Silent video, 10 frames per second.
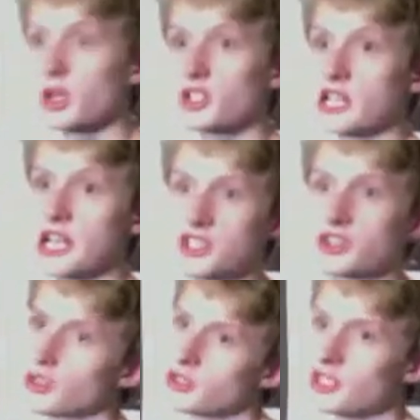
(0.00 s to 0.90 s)
the trash and
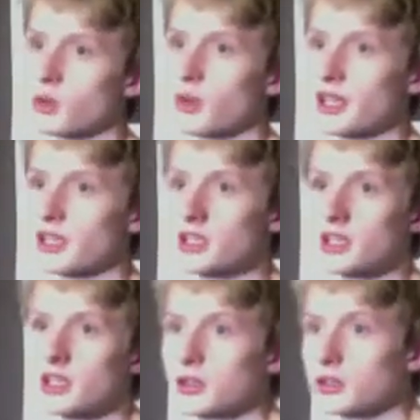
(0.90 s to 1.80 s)
throws it away.
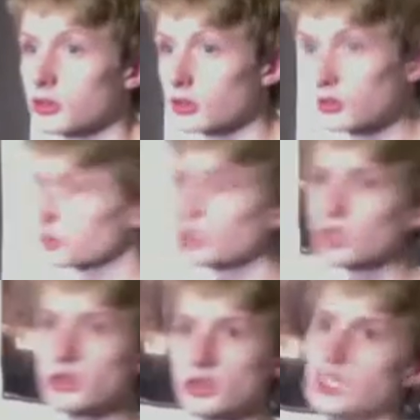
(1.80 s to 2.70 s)

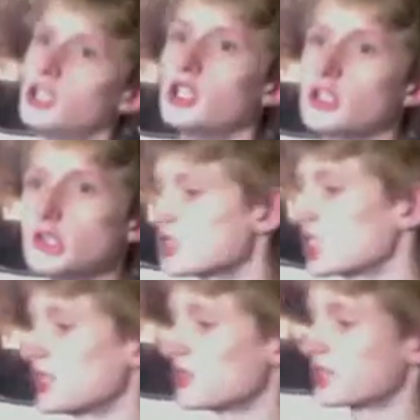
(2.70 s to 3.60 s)
You, you just
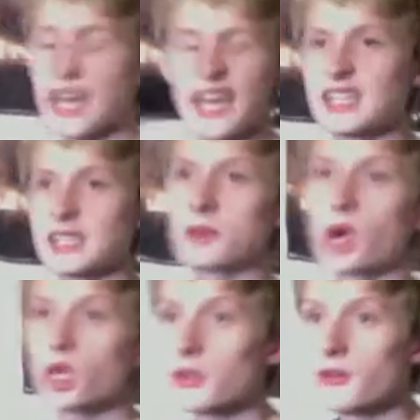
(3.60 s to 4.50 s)
leave your catnip
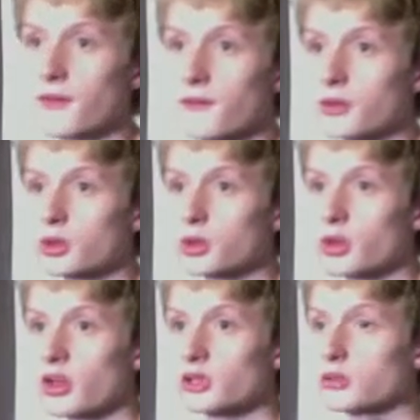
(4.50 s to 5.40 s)
all over the
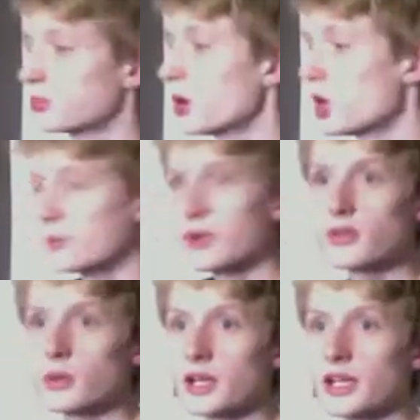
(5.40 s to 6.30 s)
floor. You poop
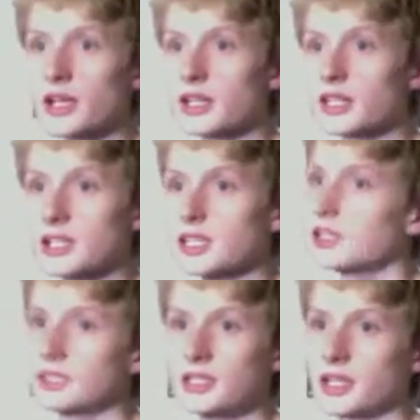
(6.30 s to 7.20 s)
everywhere.
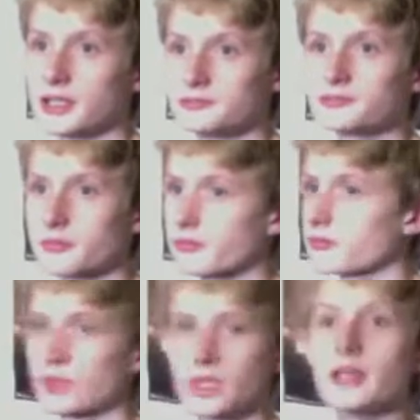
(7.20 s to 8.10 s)
Yeah.
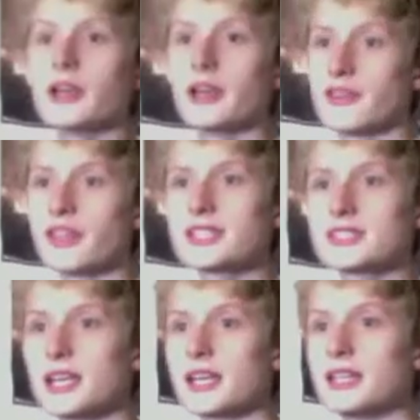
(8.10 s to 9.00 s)
And they
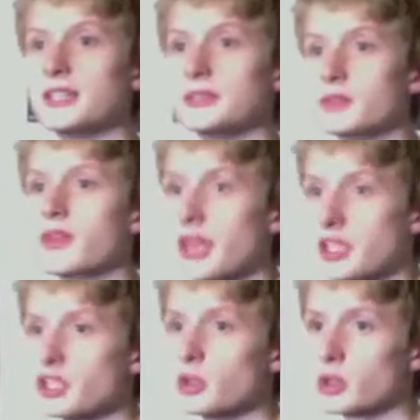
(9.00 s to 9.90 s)
said that
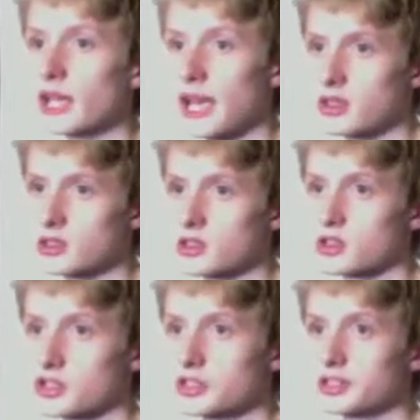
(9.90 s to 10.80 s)
you were house
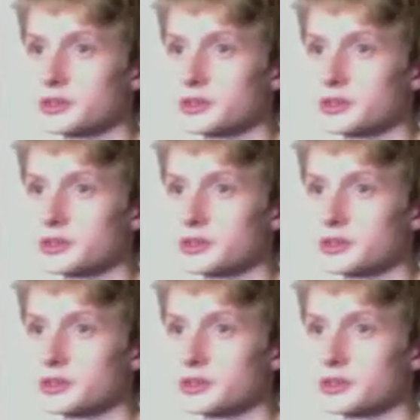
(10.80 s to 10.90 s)
trained.